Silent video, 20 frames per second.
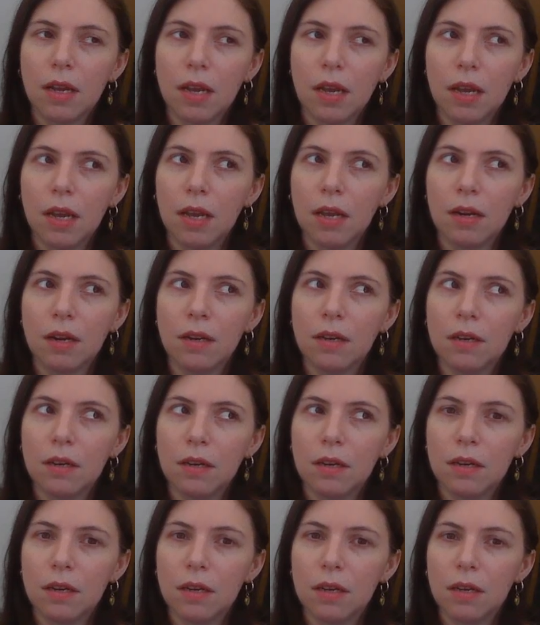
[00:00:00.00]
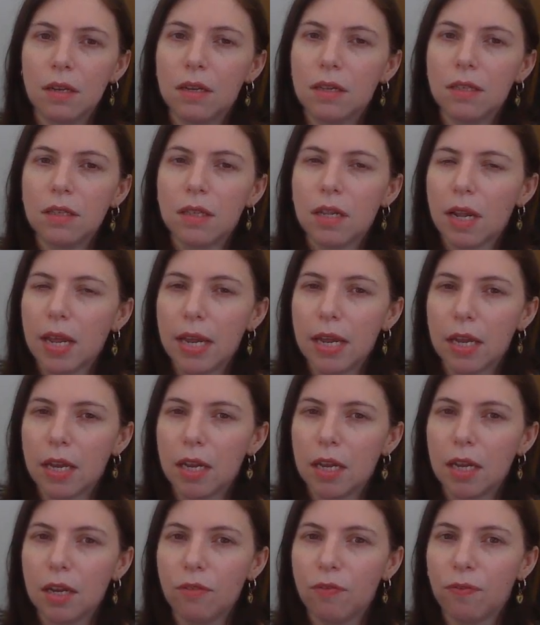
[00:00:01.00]
in
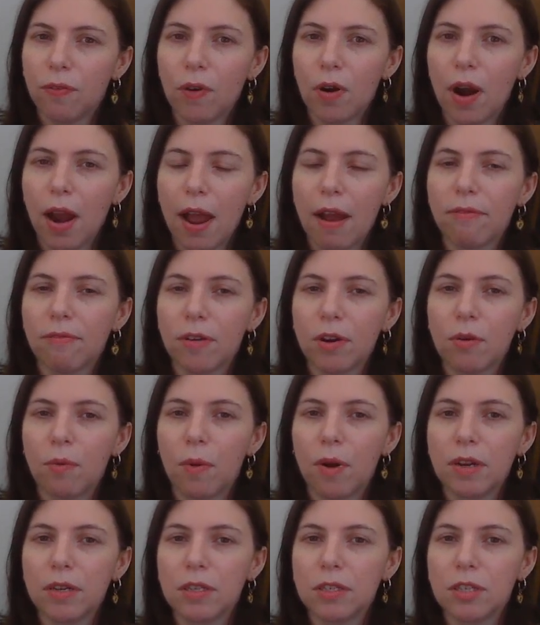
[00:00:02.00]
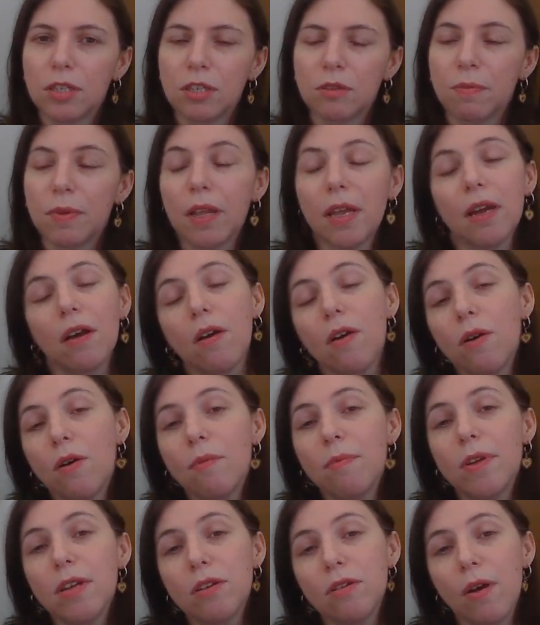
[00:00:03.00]
like for everyone to just be like, oh,
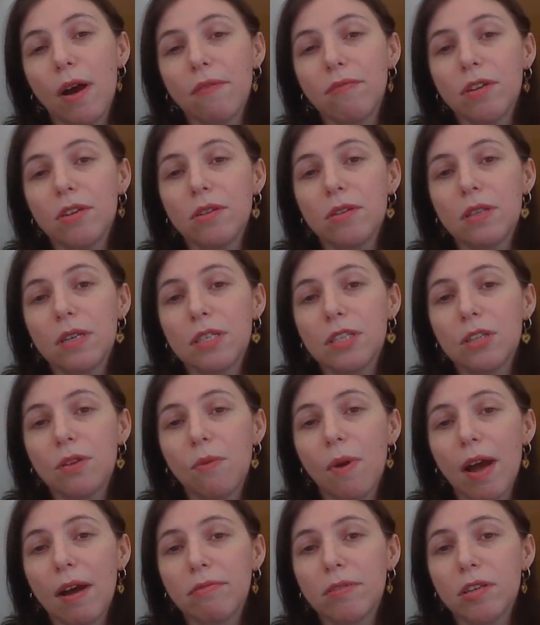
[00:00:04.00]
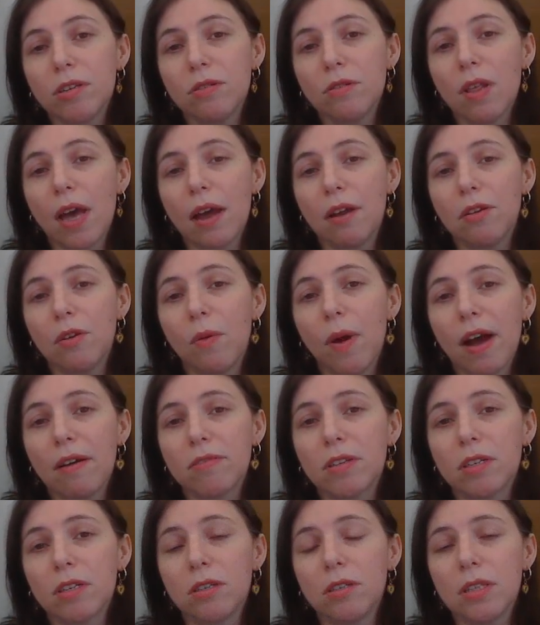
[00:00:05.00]
but you have to do this, you have to do that, you have
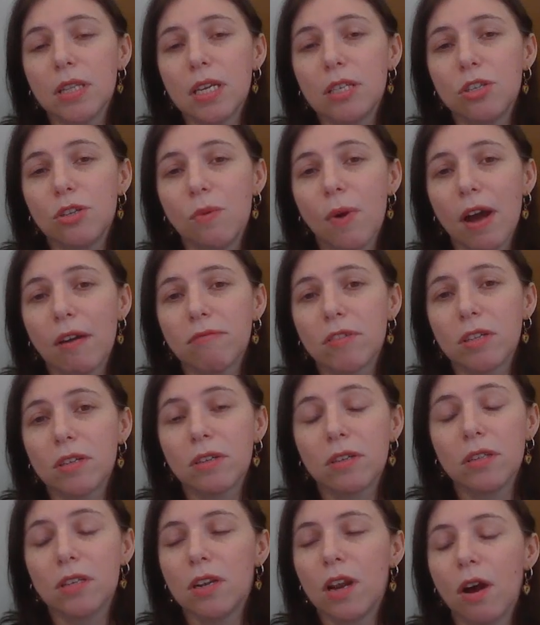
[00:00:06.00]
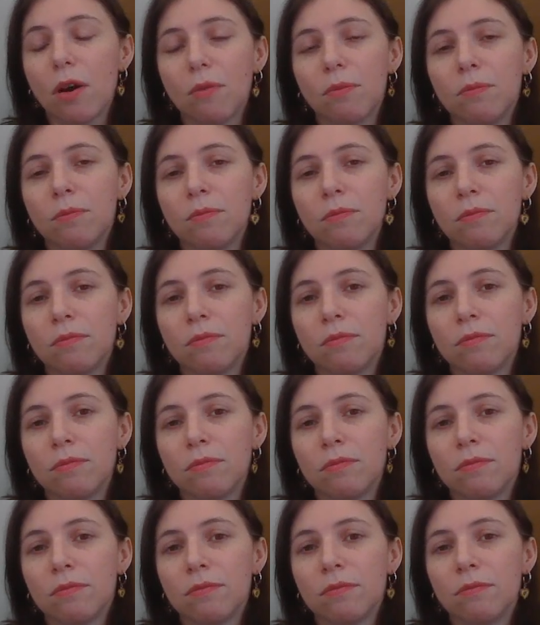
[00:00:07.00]
to learn this, you have to learn. No,
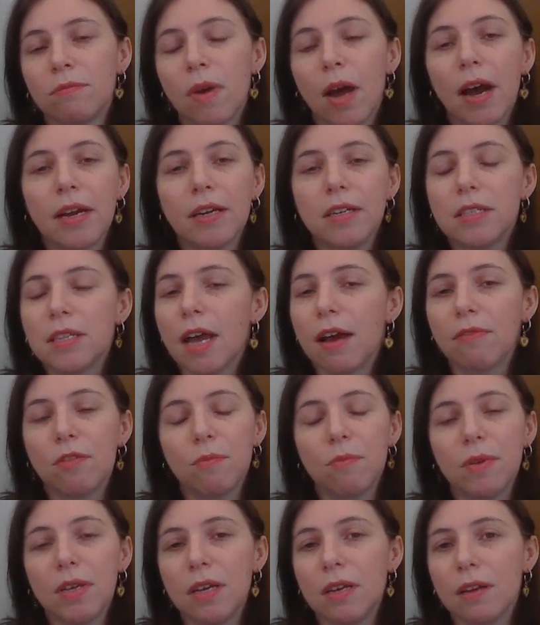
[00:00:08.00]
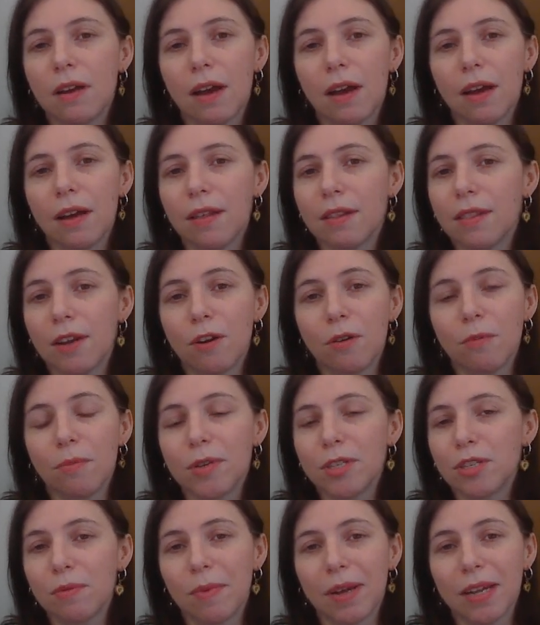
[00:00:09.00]
I just have to be a
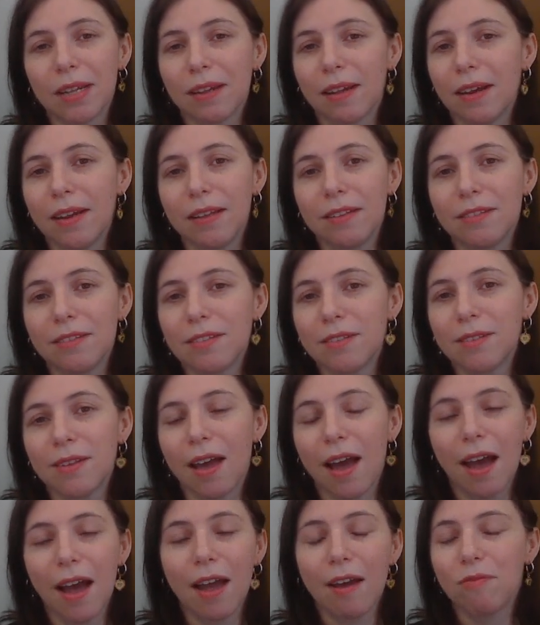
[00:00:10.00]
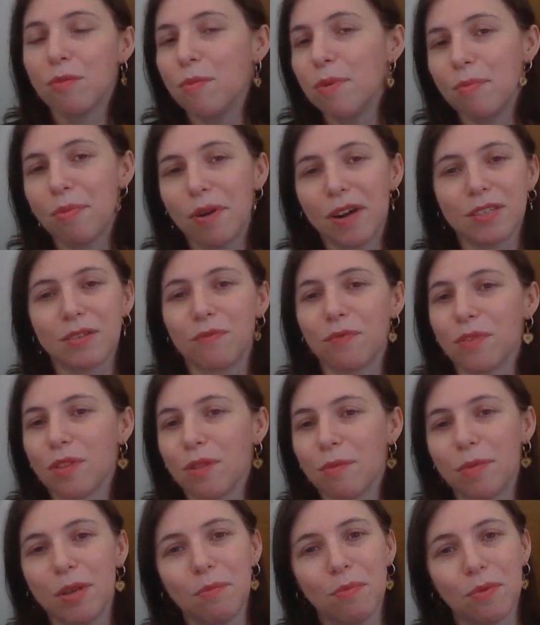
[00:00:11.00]
therapist to my clients. I have to be present for the
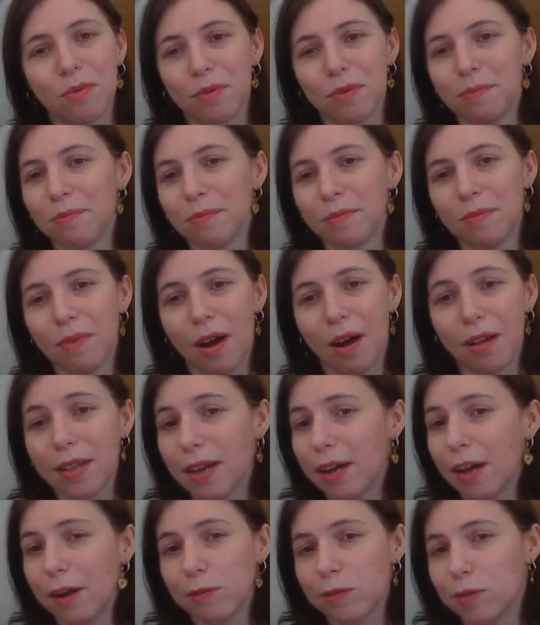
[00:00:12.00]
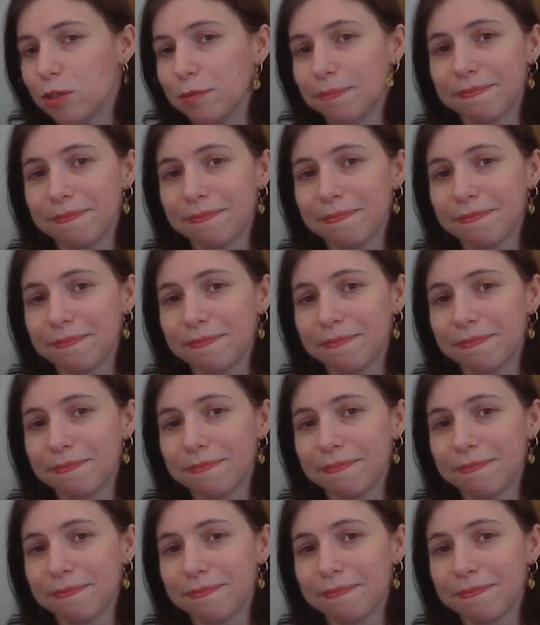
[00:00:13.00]
people on the couch.